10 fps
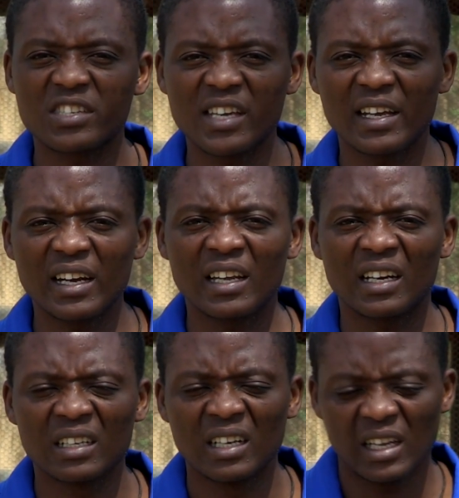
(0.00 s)

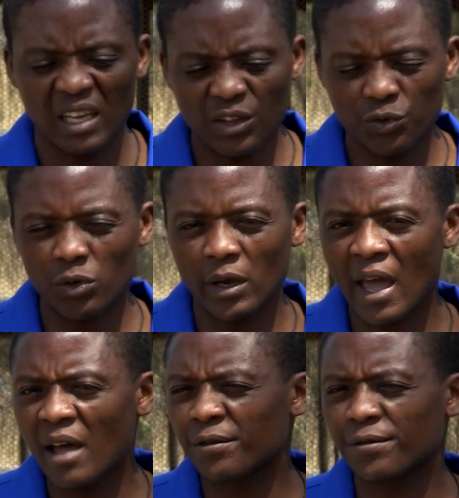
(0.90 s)
diarrhea, and you
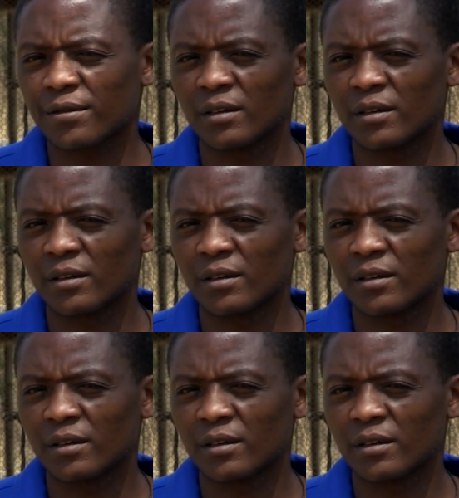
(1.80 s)
have